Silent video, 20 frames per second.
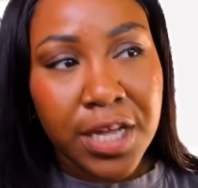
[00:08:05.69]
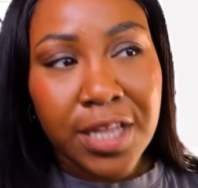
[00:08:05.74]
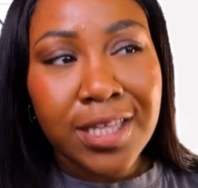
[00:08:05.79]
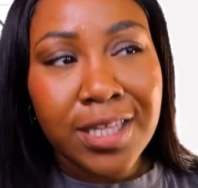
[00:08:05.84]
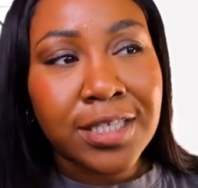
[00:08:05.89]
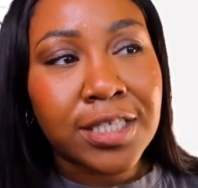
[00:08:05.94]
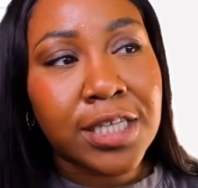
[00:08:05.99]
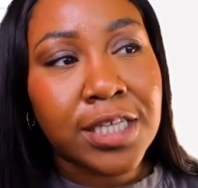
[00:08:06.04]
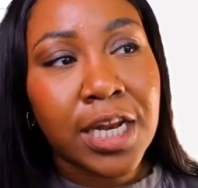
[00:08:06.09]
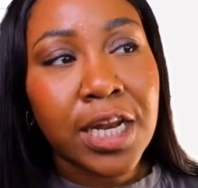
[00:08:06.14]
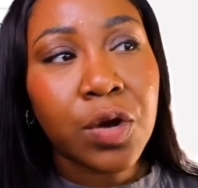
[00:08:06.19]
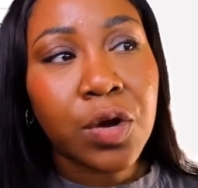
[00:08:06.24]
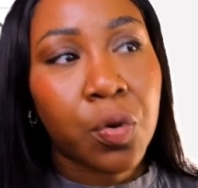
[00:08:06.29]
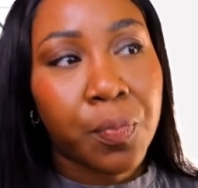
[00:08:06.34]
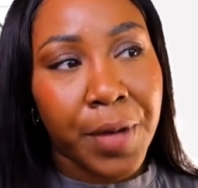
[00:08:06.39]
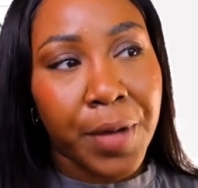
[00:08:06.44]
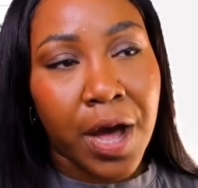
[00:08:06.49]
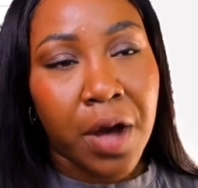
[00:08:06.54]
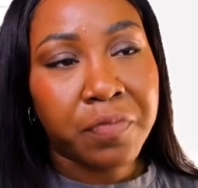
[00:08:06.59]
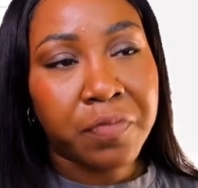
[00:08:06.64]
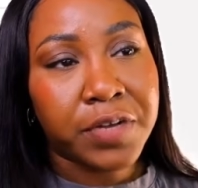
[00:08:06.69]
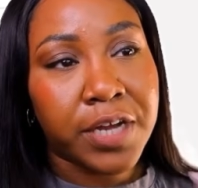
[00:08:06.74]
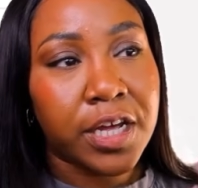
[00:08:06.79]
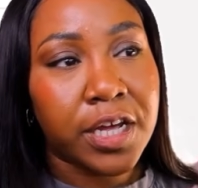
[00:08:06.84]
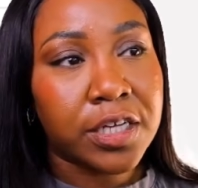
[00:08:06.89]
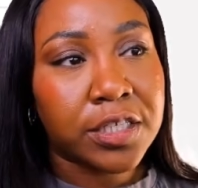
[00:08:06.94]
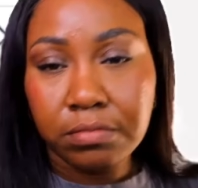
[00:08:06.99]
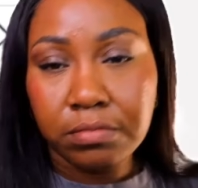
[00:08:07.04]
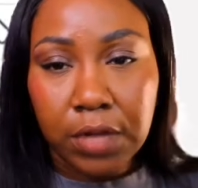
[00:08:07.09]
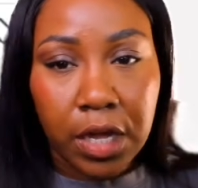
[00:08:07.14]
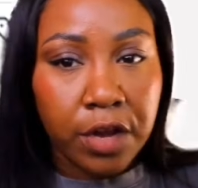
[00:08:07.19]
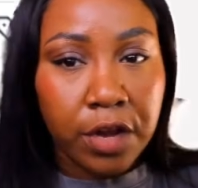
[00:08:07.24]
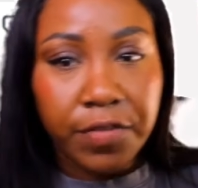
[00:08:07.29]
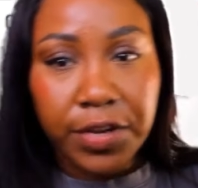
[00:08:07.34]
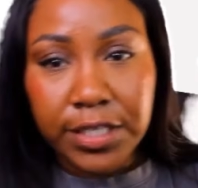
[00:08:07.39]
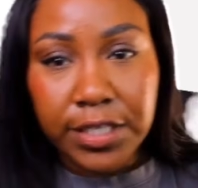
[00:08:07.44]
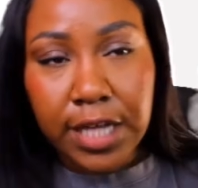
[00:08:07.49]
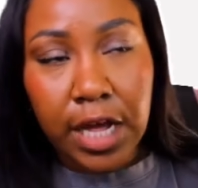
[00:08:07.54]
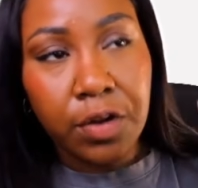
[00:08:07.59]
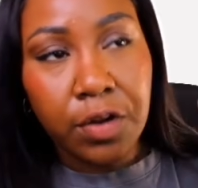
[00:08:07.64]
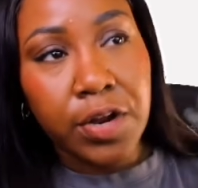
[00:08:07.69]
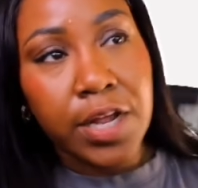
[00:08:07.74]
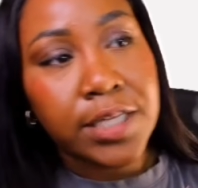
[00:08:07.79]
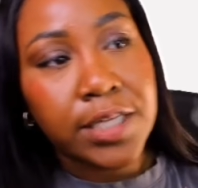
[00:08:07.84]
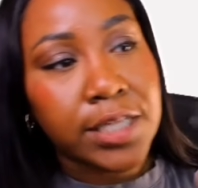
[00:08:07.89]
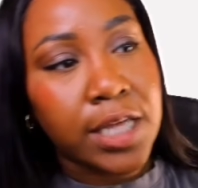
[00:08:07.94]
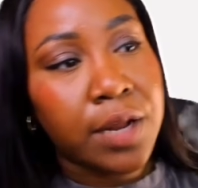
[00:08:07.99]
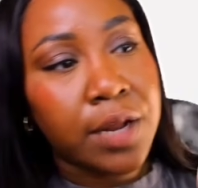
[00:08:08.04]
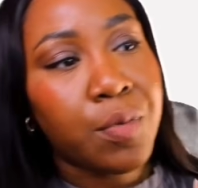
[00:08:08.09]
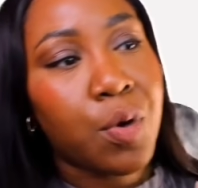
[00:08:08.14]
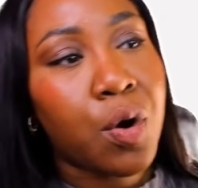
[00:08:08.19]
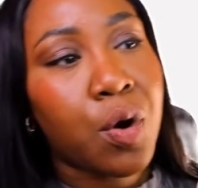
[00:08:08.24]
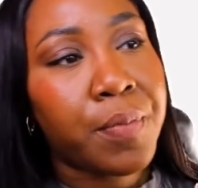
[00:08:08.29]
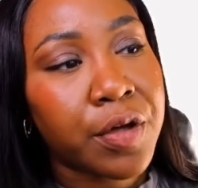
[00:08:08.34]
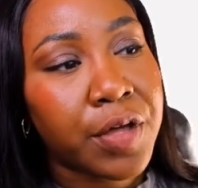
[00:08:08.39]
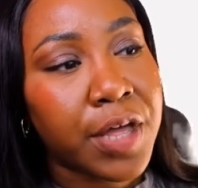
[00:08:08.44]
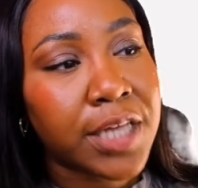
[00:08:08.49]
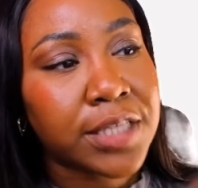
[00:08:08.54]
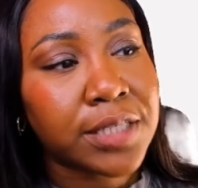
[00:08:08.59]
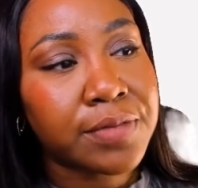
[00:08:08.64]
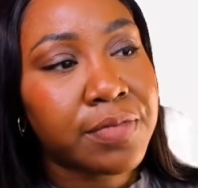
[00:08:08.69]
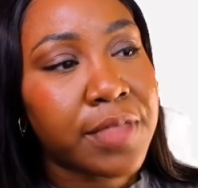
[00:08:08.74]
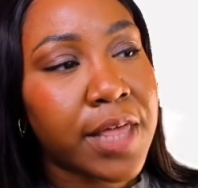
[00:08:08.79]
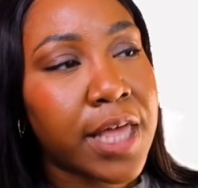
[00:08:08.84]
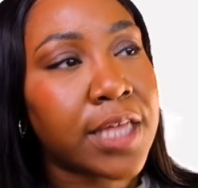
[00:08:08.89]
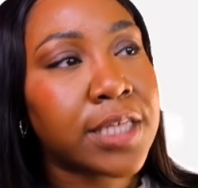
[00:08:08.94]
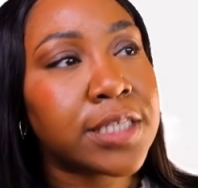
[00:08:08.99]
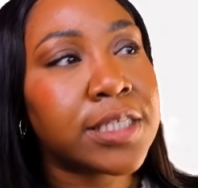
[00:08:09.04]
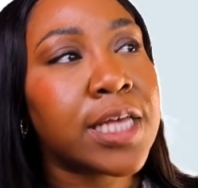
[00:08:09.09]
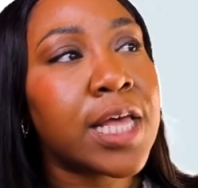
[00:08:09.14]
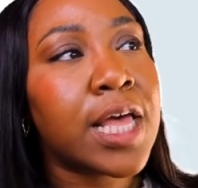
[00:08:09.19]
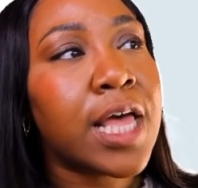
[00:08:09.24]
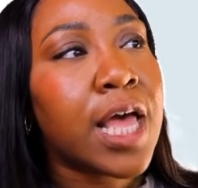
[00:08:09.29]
This is a little bit out of date 'cause I don't really stand on Etsy anymore, but here's some things.